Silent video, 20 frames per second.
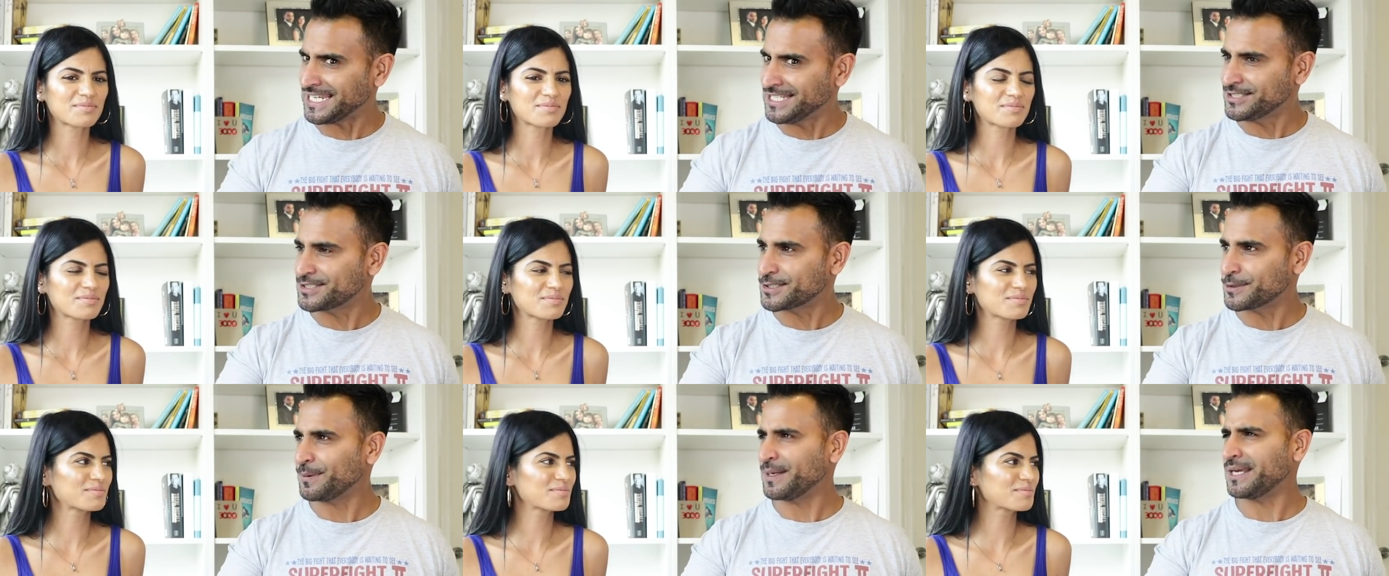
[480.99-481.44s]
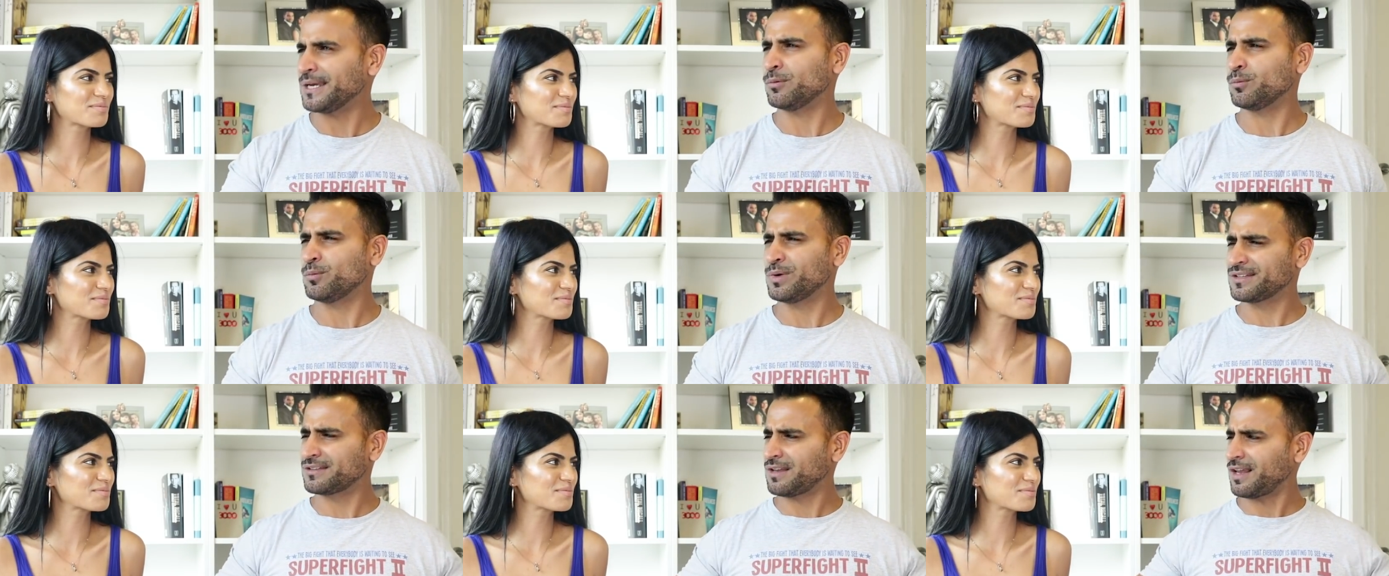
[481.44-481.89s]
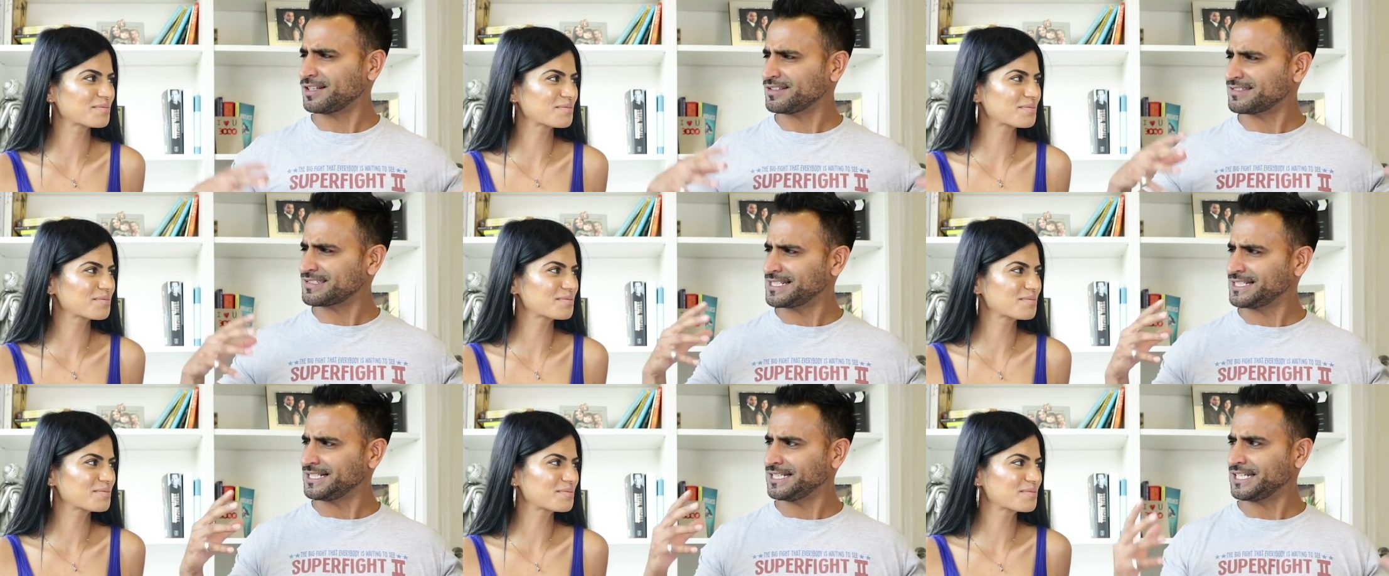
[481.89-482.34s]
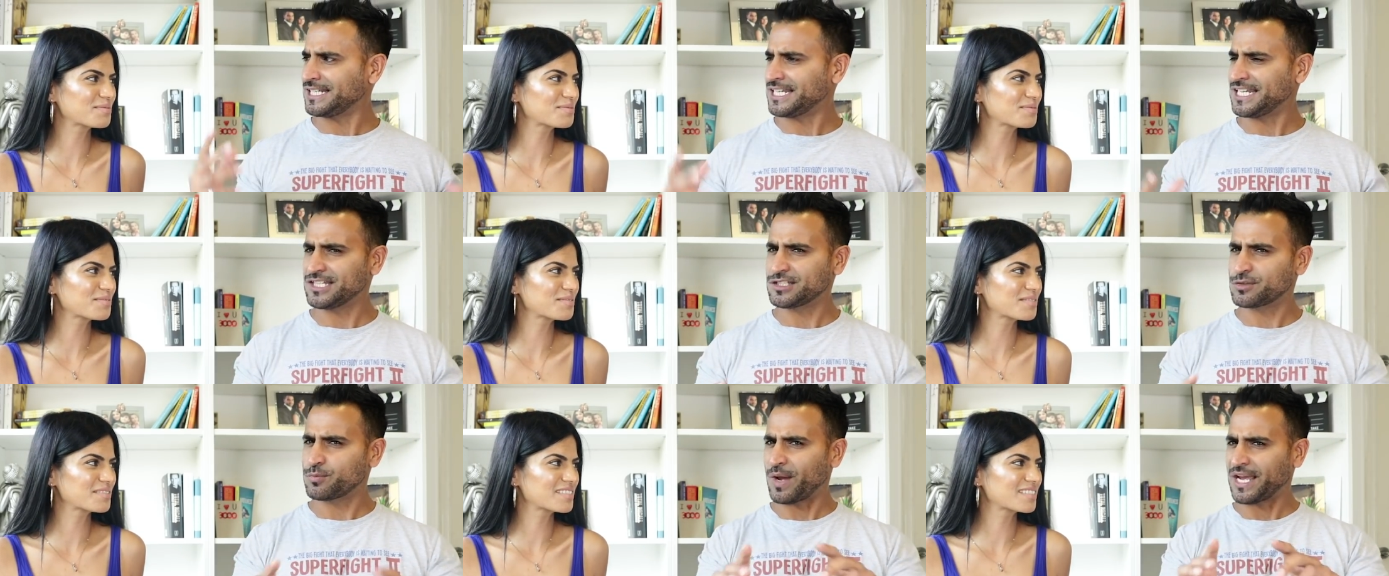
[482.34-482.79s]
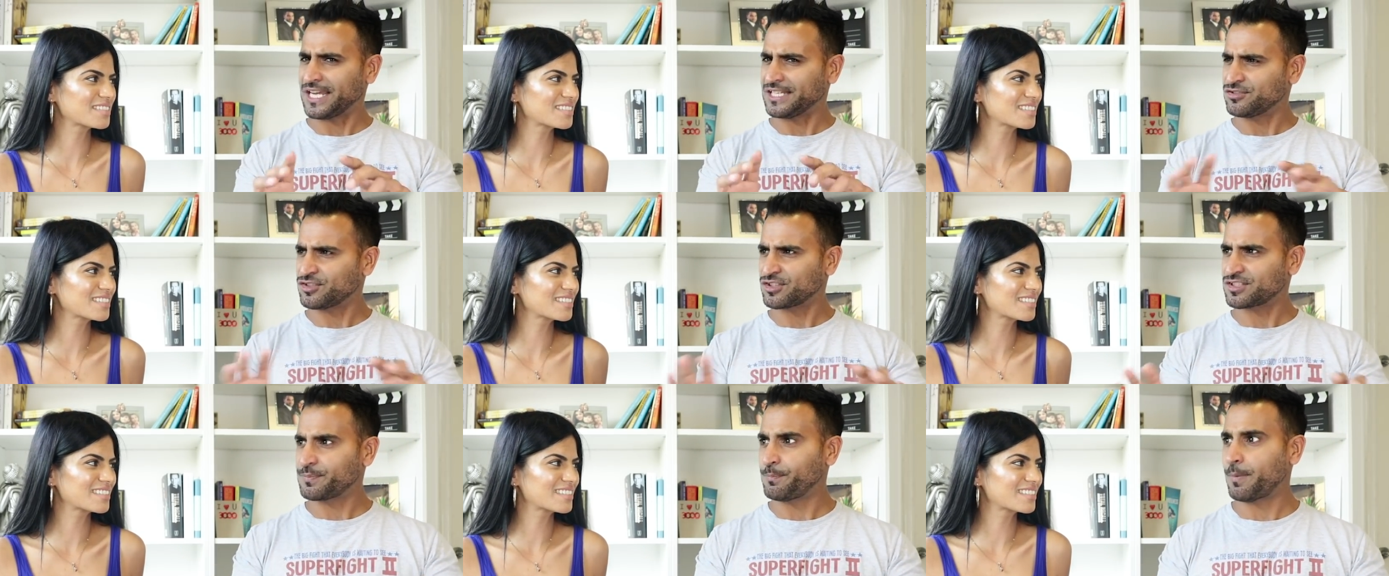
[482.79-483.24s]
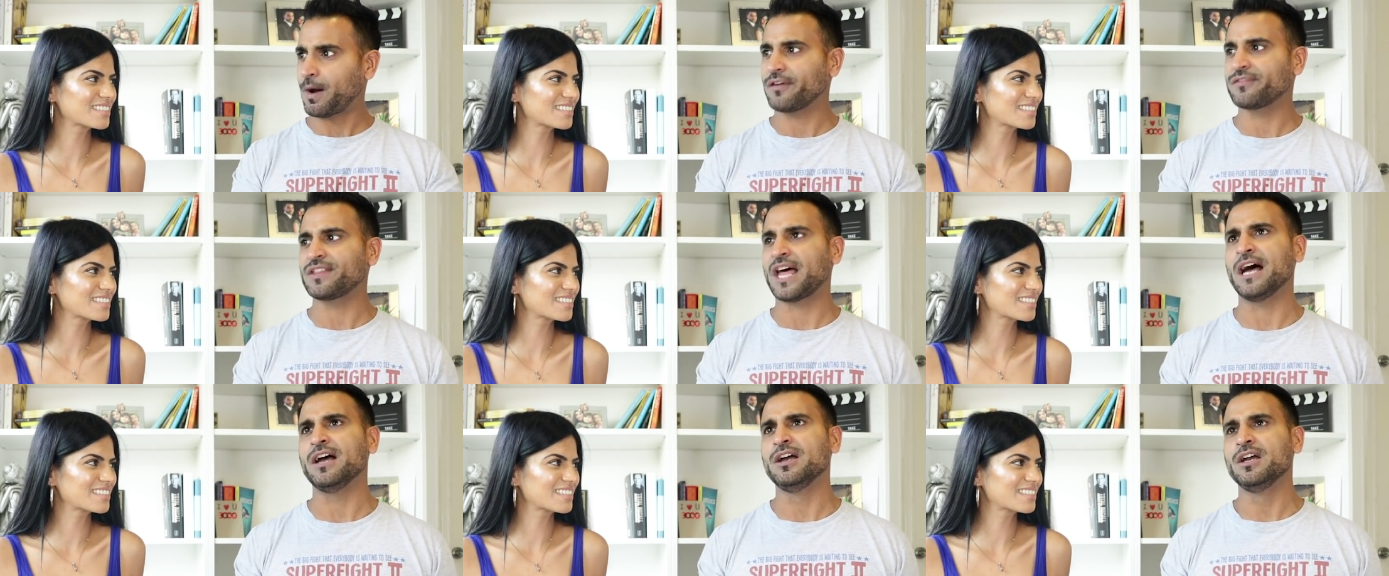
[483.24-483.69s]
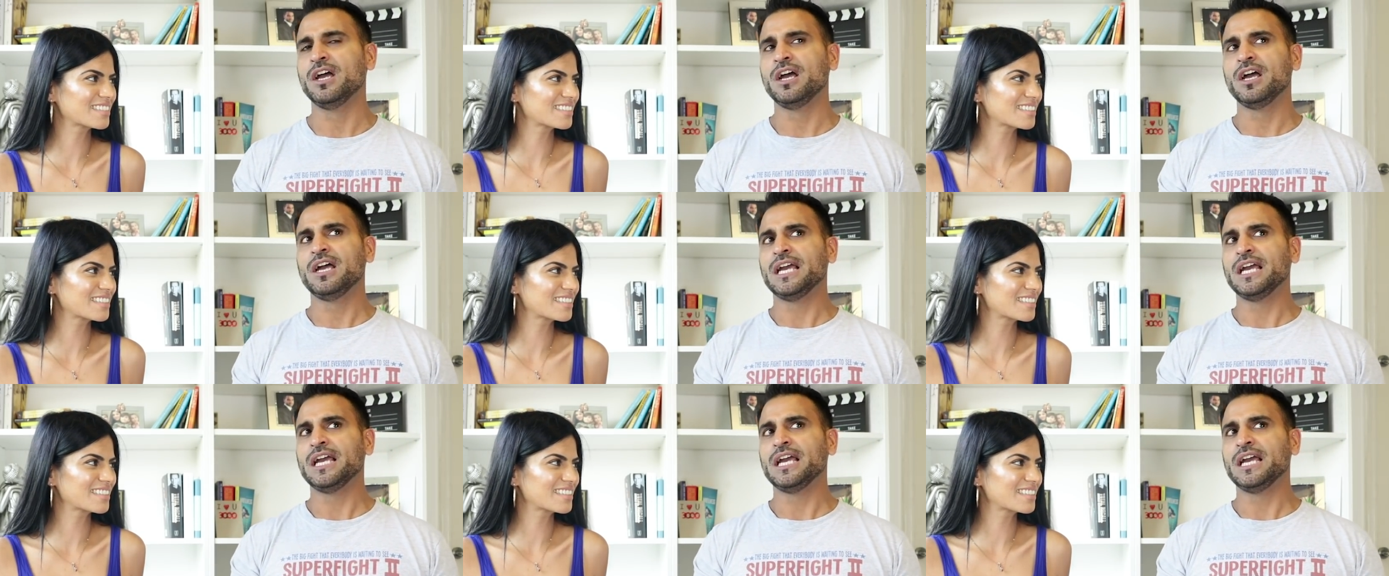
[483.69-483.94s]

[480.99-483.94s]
Speaker 1: into it with like singing it his way, just part of that